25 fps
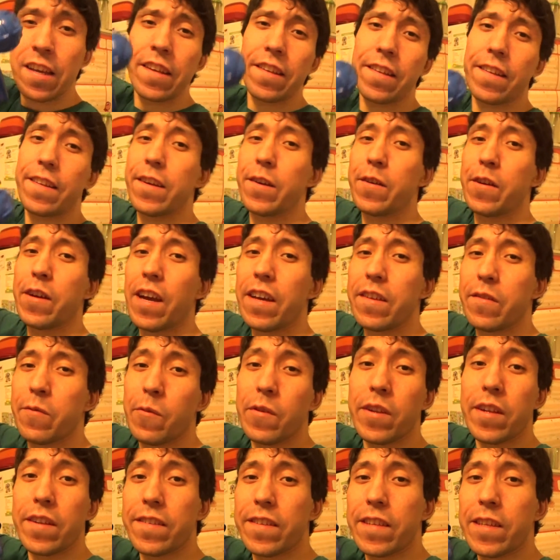Do you guys
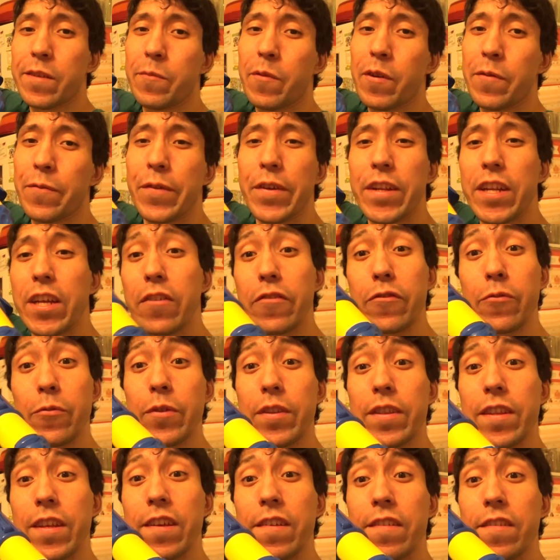want to see more videos
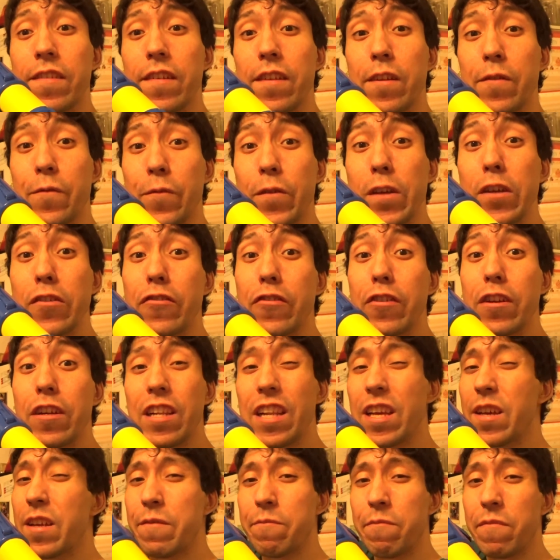with this in the future?
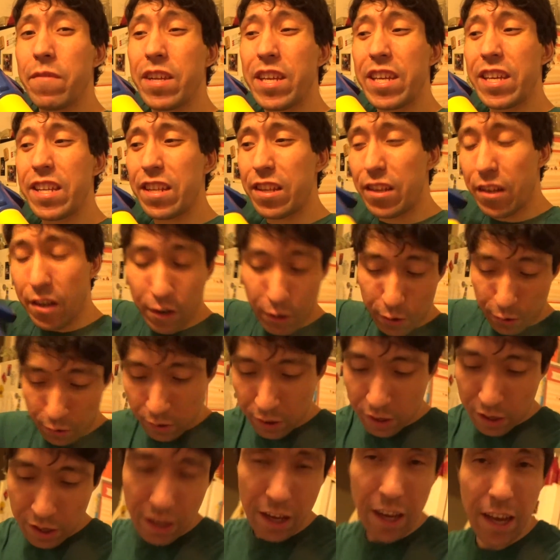Let me know,
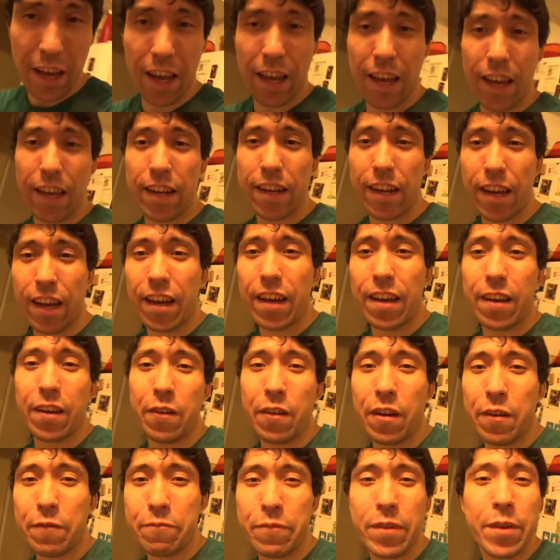and
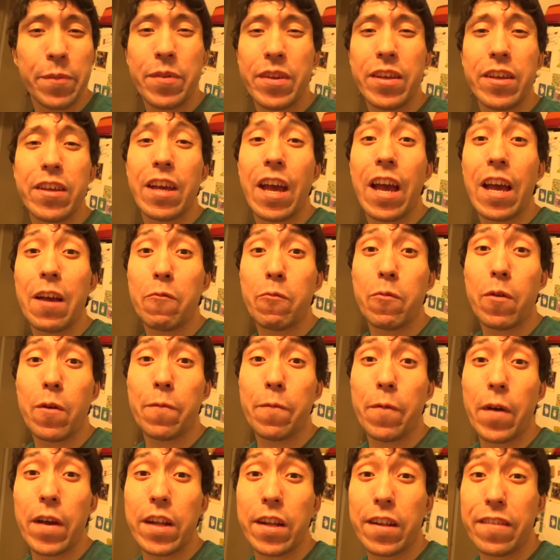maybe I will
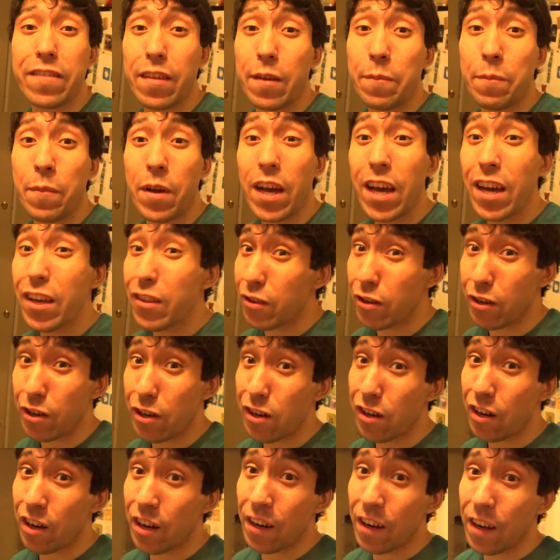find some
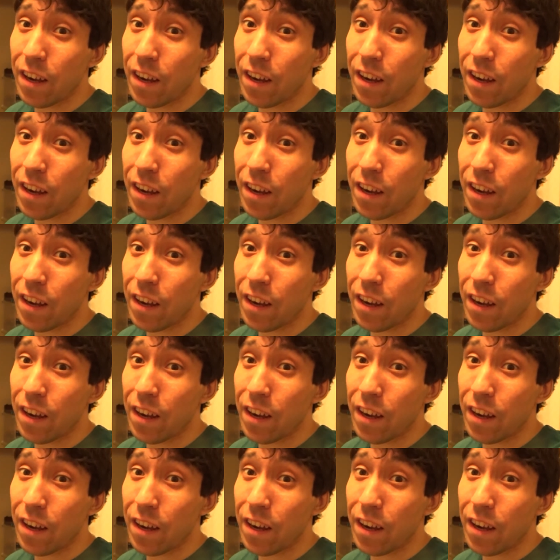other